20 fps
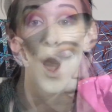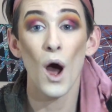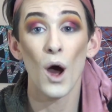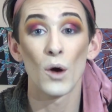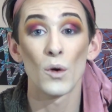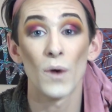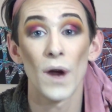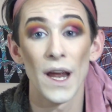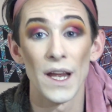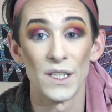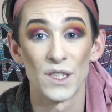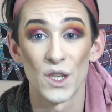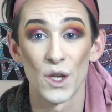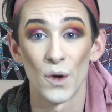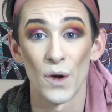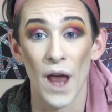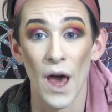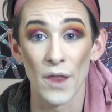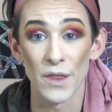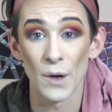all right,
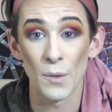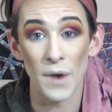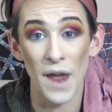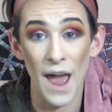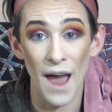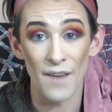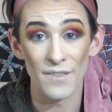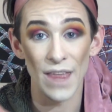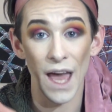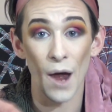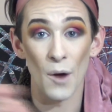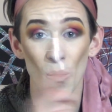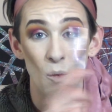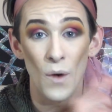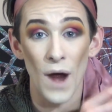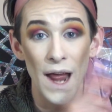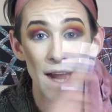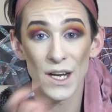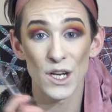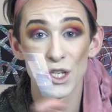so now that we have that
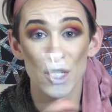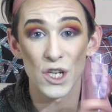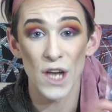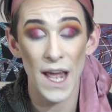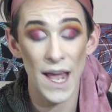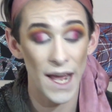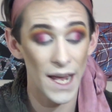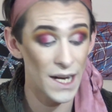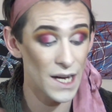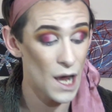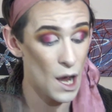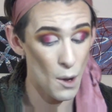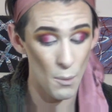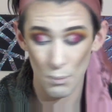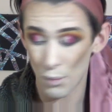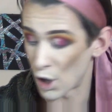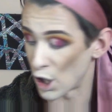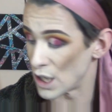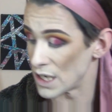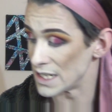red
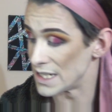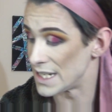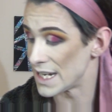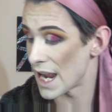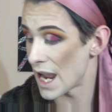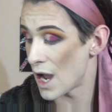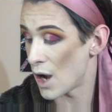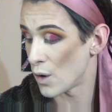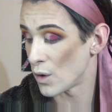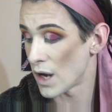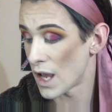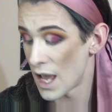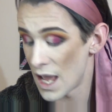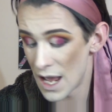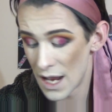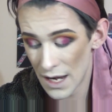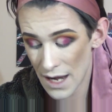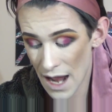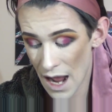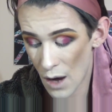shade put down,
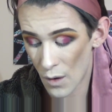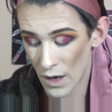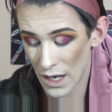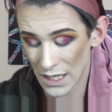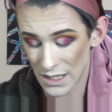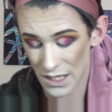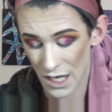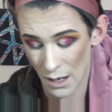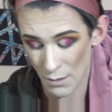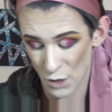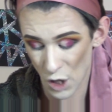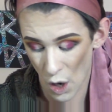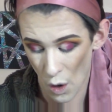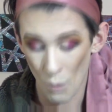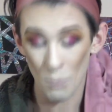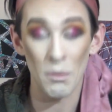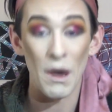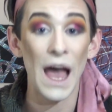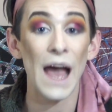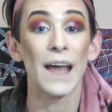now it's time to
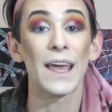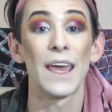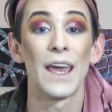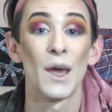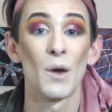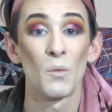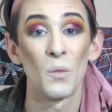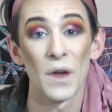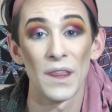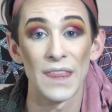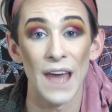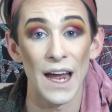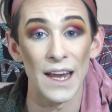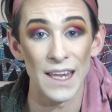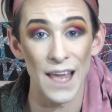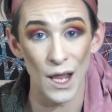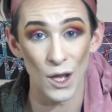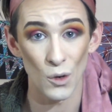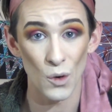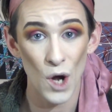go back in with
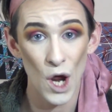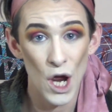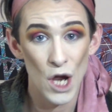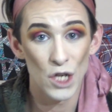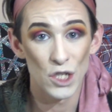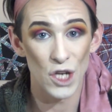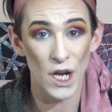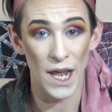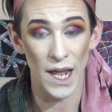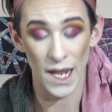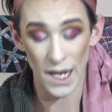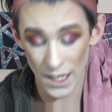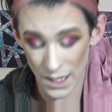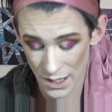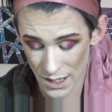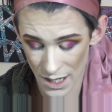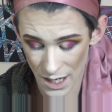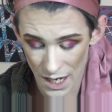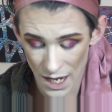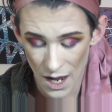that yellow
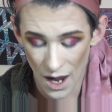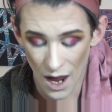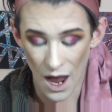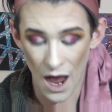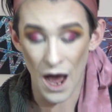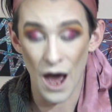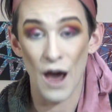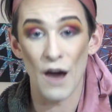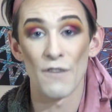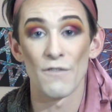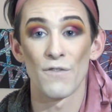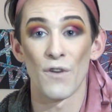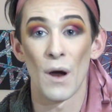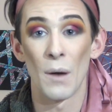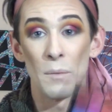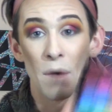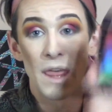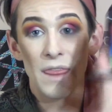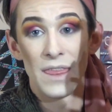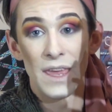shade uh,
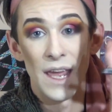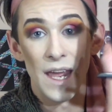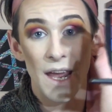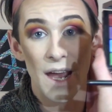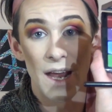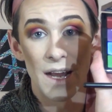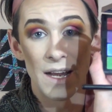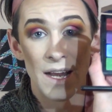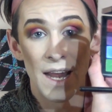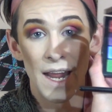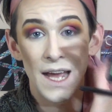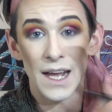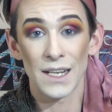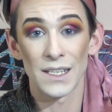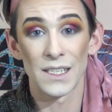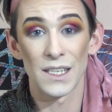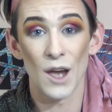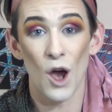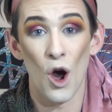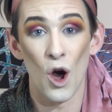from the
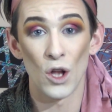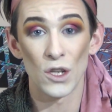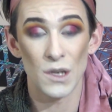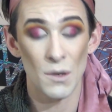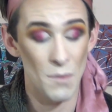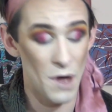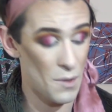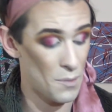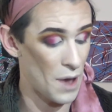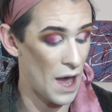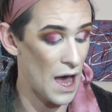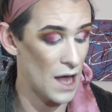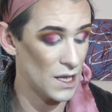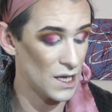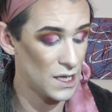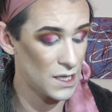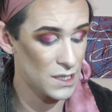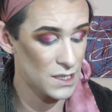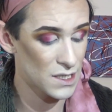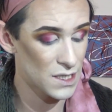NYX Ultimate
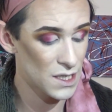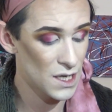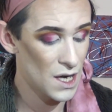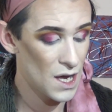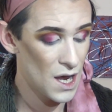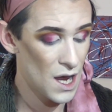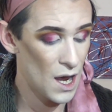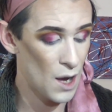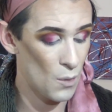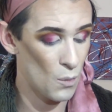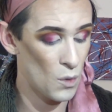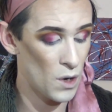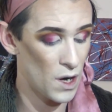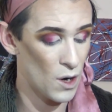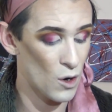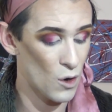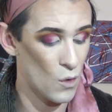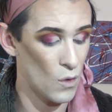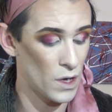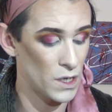Palette. And we
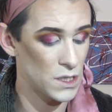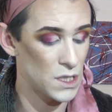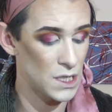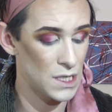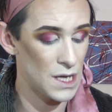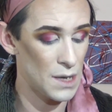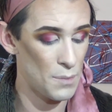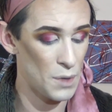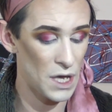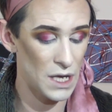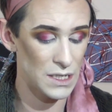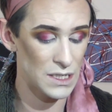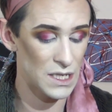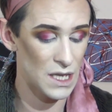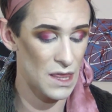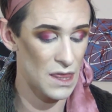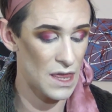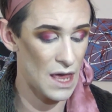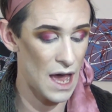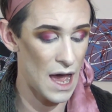are going to dip
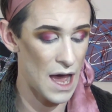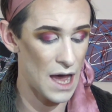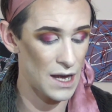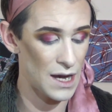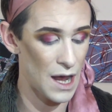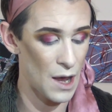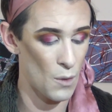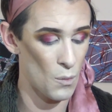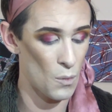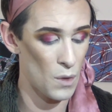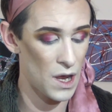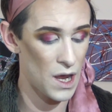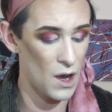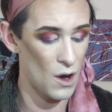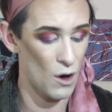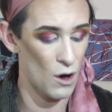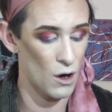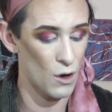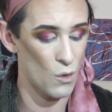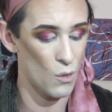into that and we
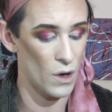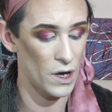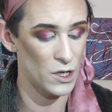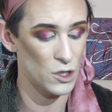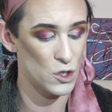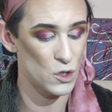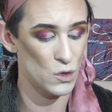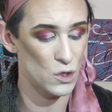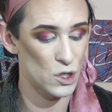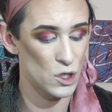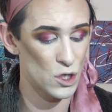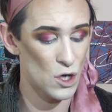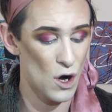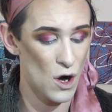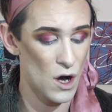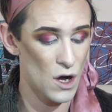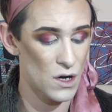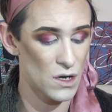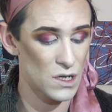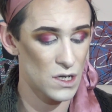are going to
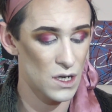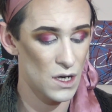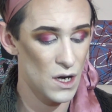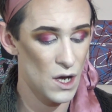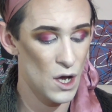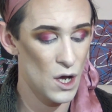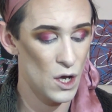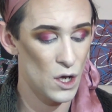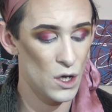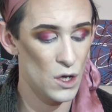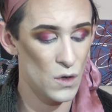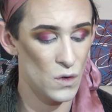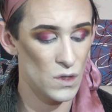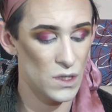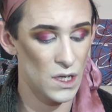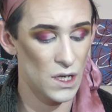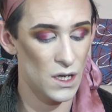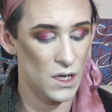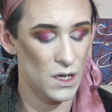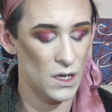start
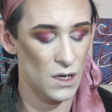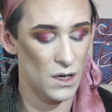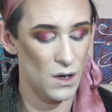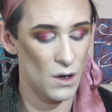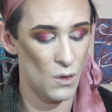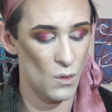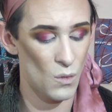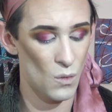using